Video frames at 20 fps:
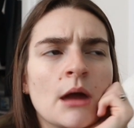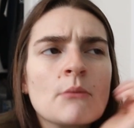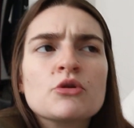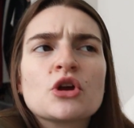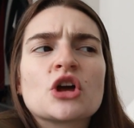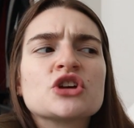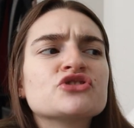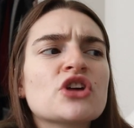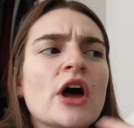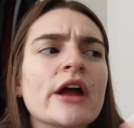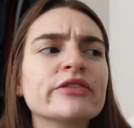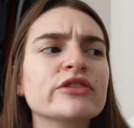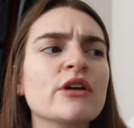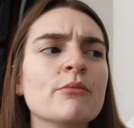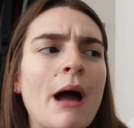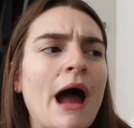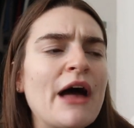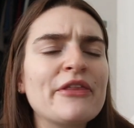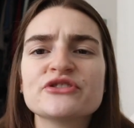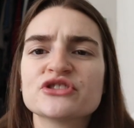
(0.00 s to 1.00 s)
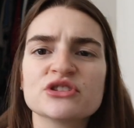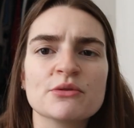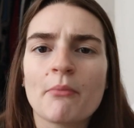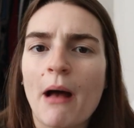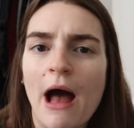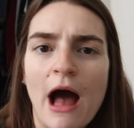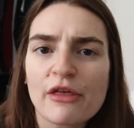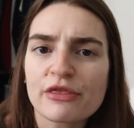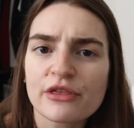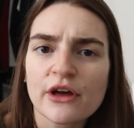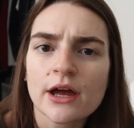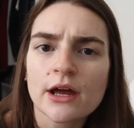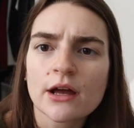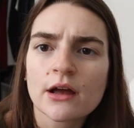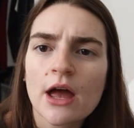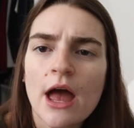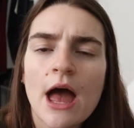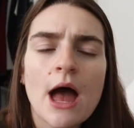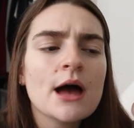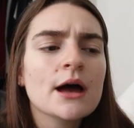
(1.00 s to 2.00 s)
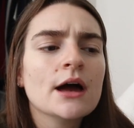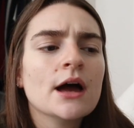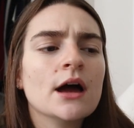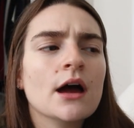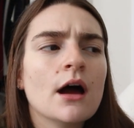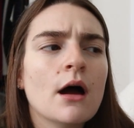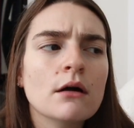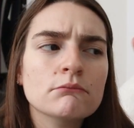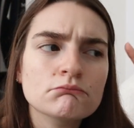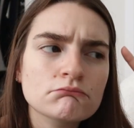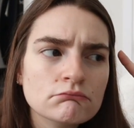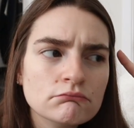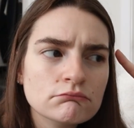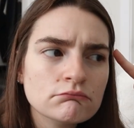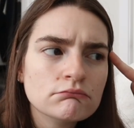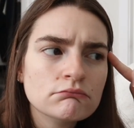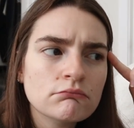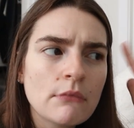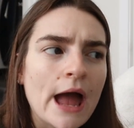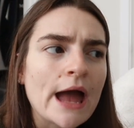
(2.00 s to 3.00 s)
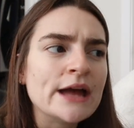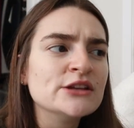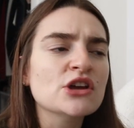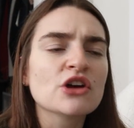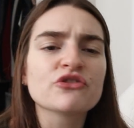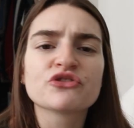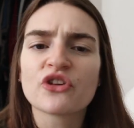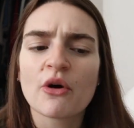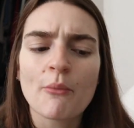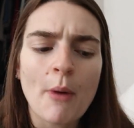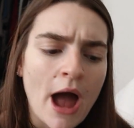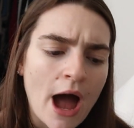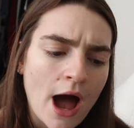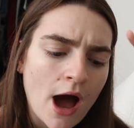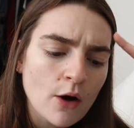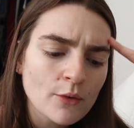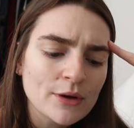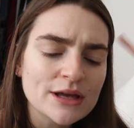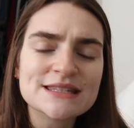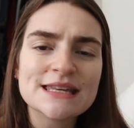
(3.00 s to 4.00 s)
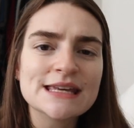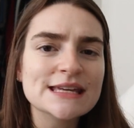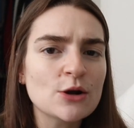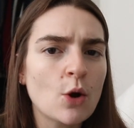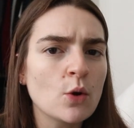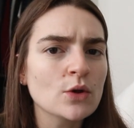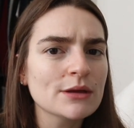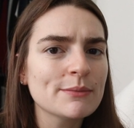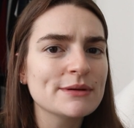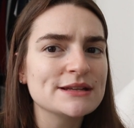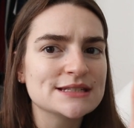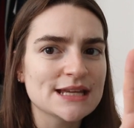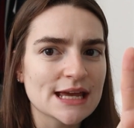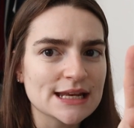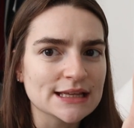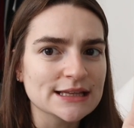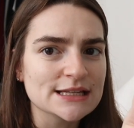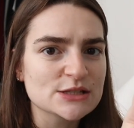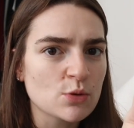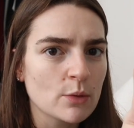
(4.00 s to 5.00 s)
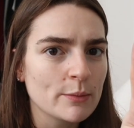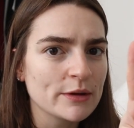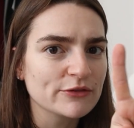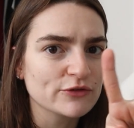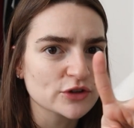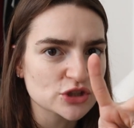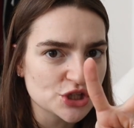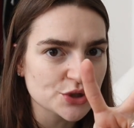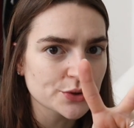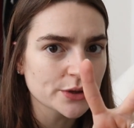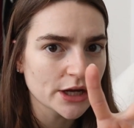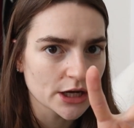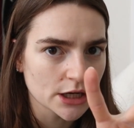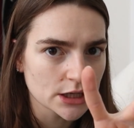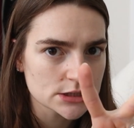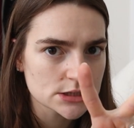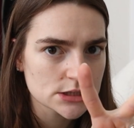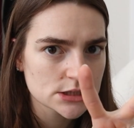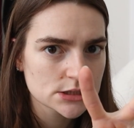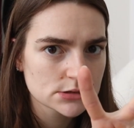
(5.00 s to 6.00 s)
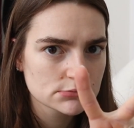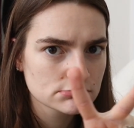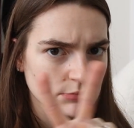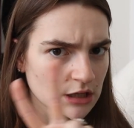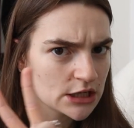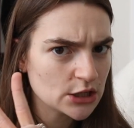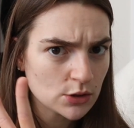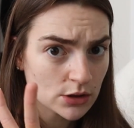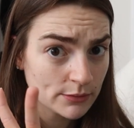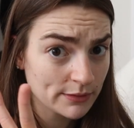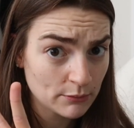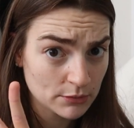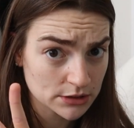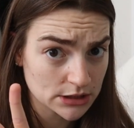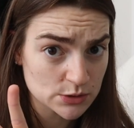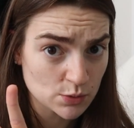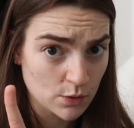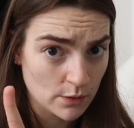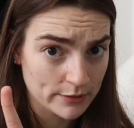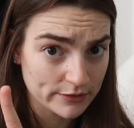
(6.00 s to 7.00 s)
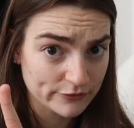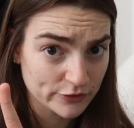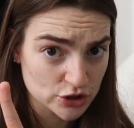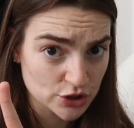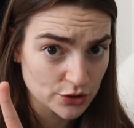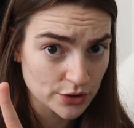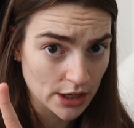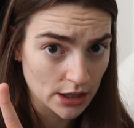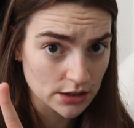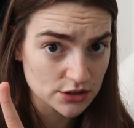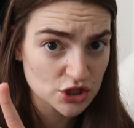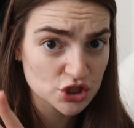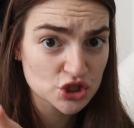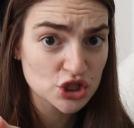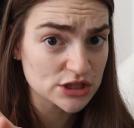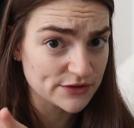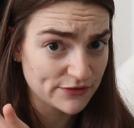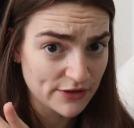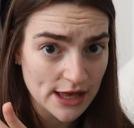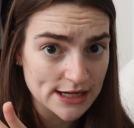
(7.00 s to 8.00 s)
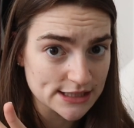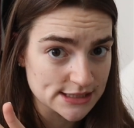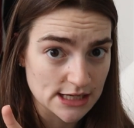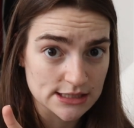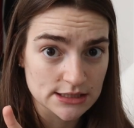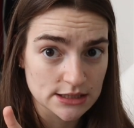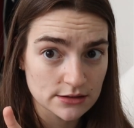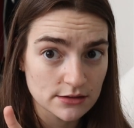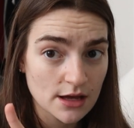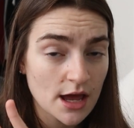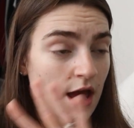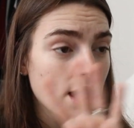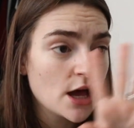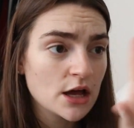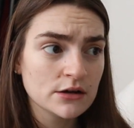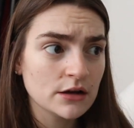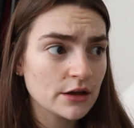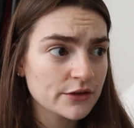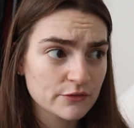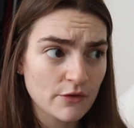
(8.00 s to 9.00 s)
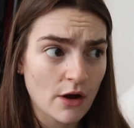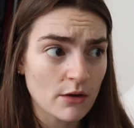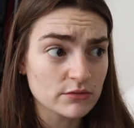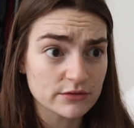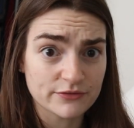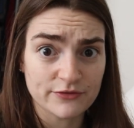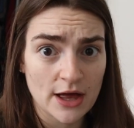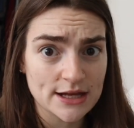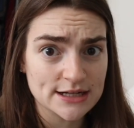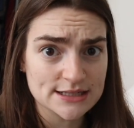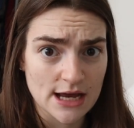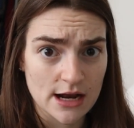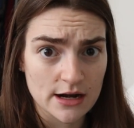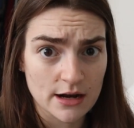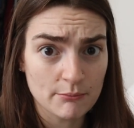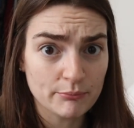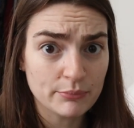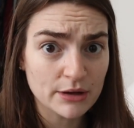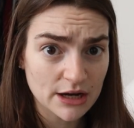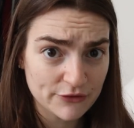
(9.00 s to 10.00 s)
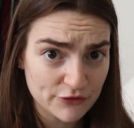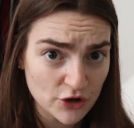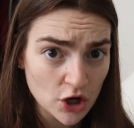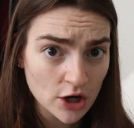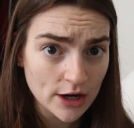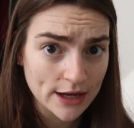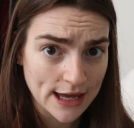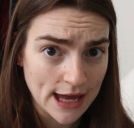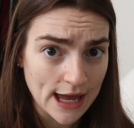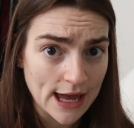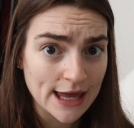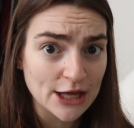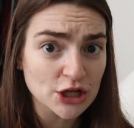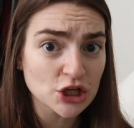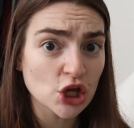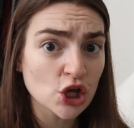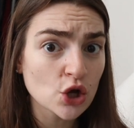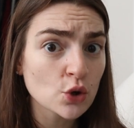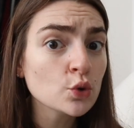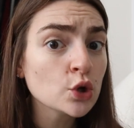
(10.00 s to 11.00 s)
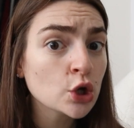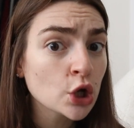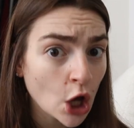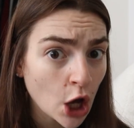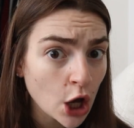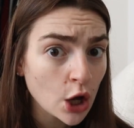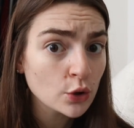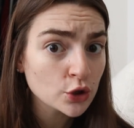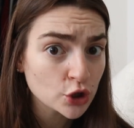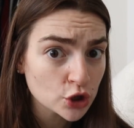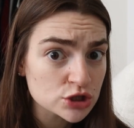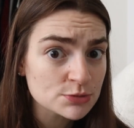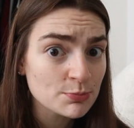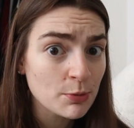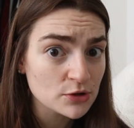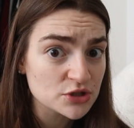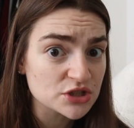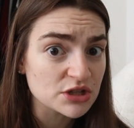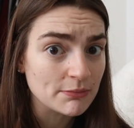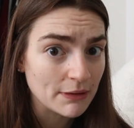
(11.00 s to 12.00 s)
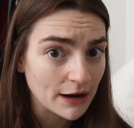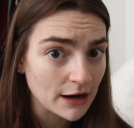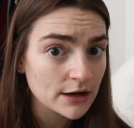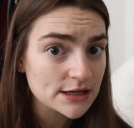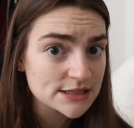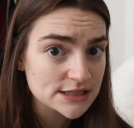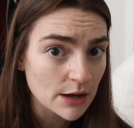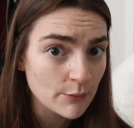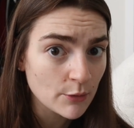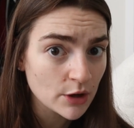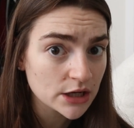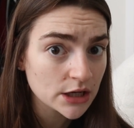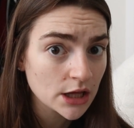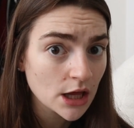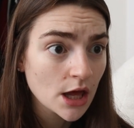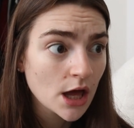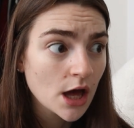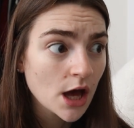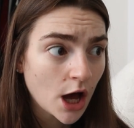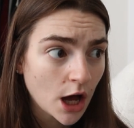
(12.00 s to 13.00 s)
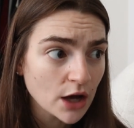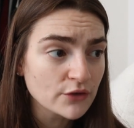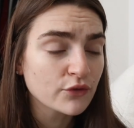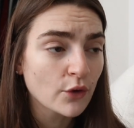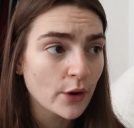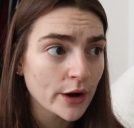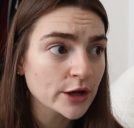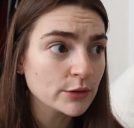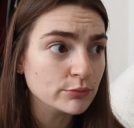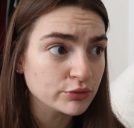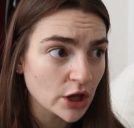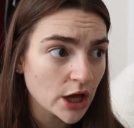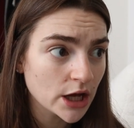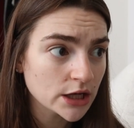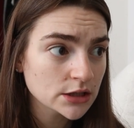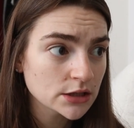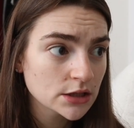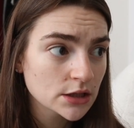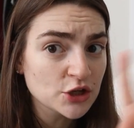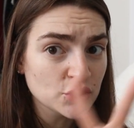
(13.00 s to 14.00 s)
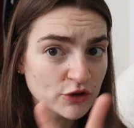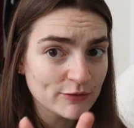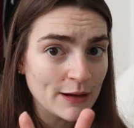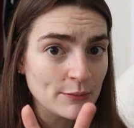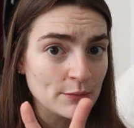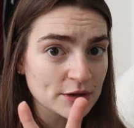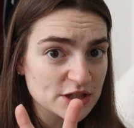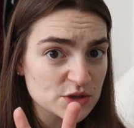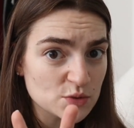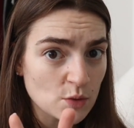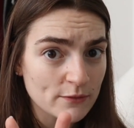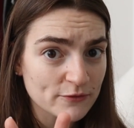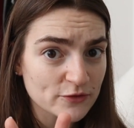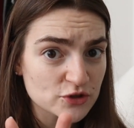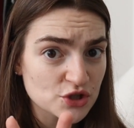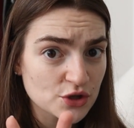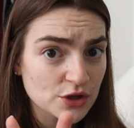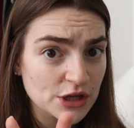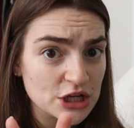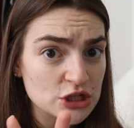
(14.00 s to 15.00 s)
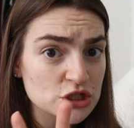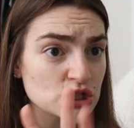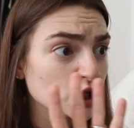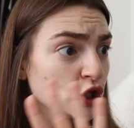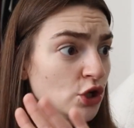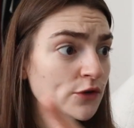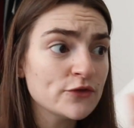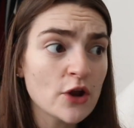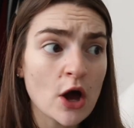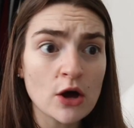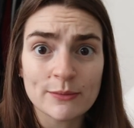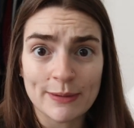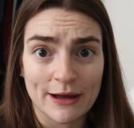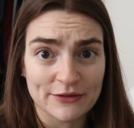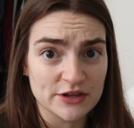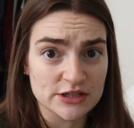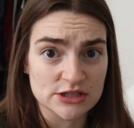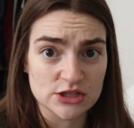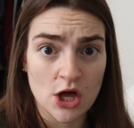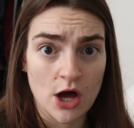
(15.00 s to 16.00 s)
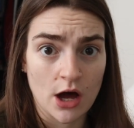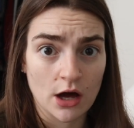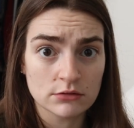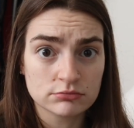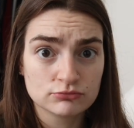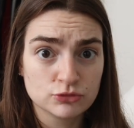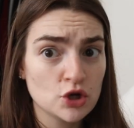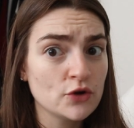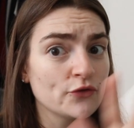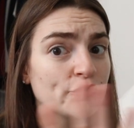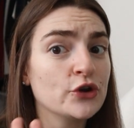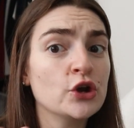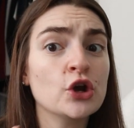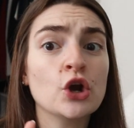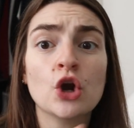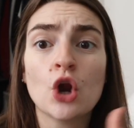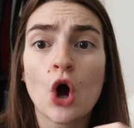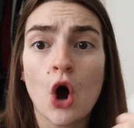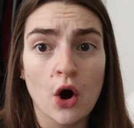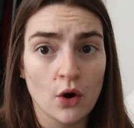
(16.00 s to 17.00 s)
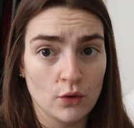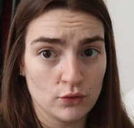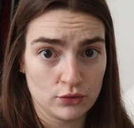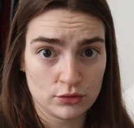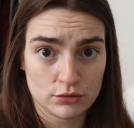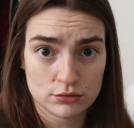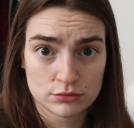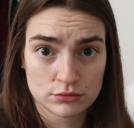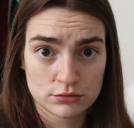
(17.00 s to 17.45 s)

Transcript: Because like the math isn't mathing. And yet somehow, because he'd only been dating this woman for 2 years. He'd only been with this woman for 2 years. She's a flight attendant. Nothing wrong with a flight attendant. But if you're a king and you know you're supposed to marry someone of royal blood and you've been with this woman for 2 years, you've known about this law. You've known.